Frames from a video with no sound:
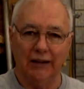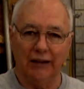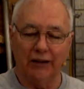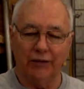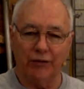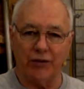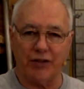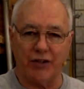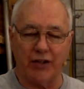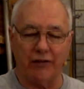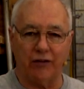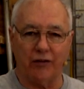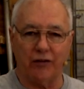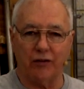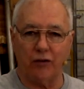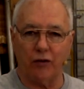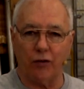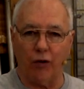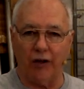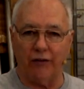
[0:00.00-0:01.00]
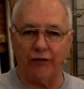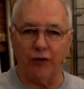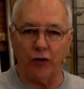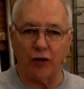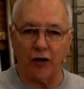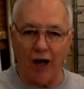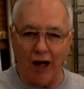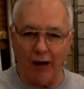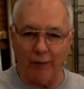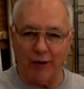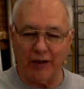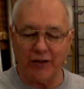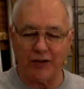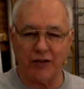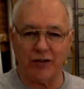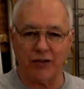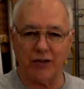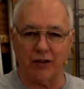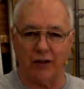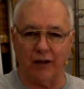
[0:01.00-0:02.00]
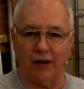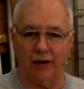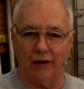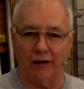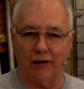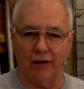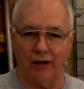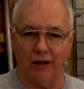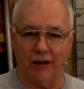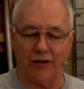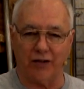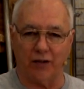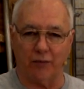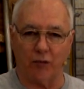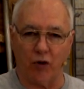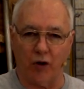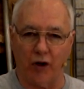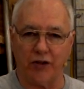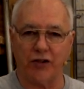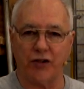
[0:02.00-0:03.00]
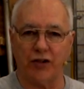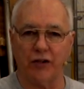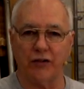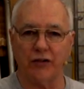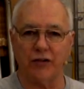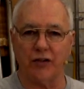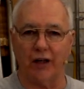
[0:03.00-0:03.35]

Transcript: received quite a few comments and some questions